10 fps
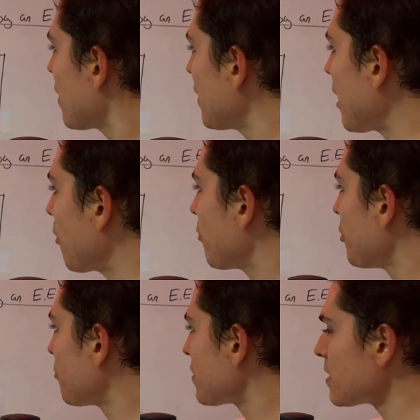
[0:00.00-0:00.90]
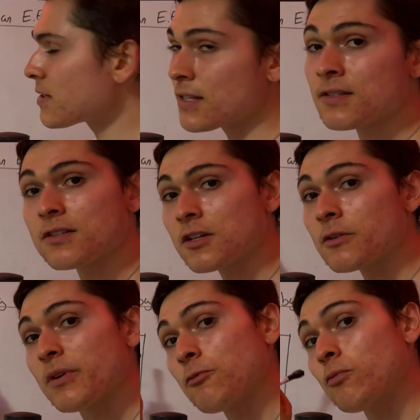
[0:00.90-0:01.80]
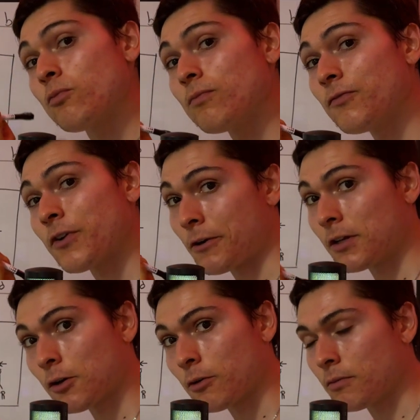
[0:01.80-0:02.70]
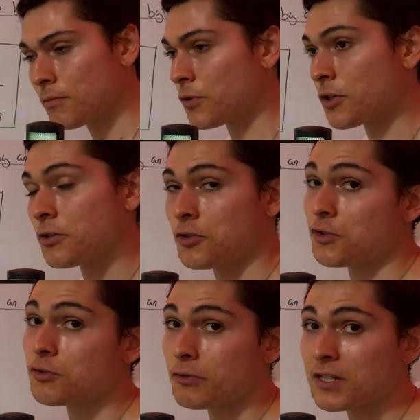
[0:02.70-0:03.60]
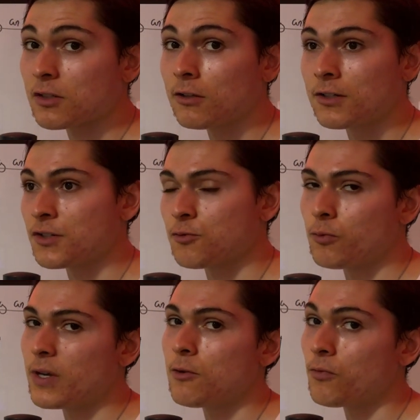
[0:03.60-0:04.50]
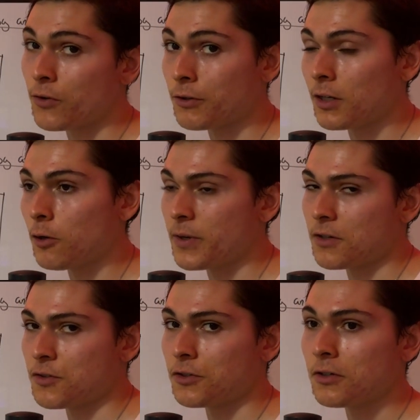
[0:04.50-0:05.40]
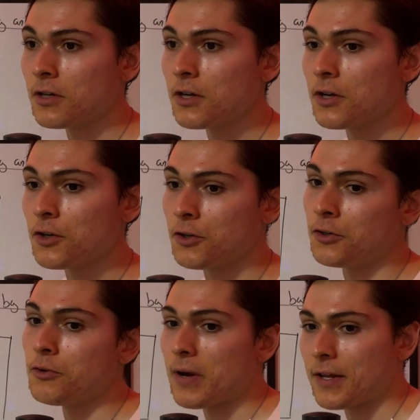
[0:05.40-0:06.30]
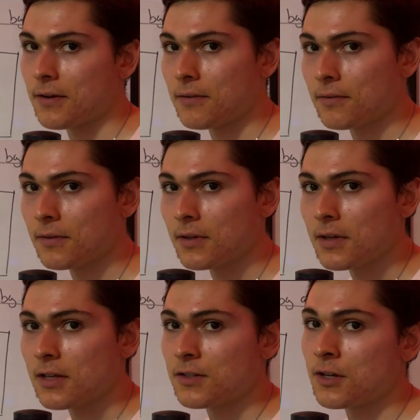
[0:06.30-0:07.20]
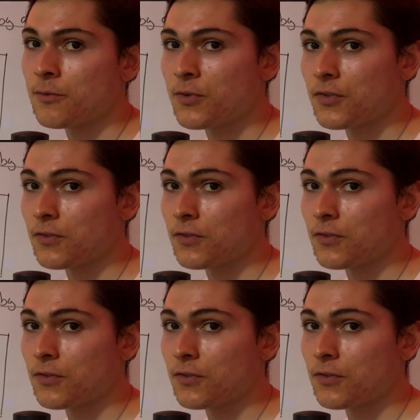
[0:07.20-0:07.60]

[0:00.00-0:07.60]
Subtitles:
Now your resistance is going to be very low. Your stress tolerance will be very low because you're new at it. It's going to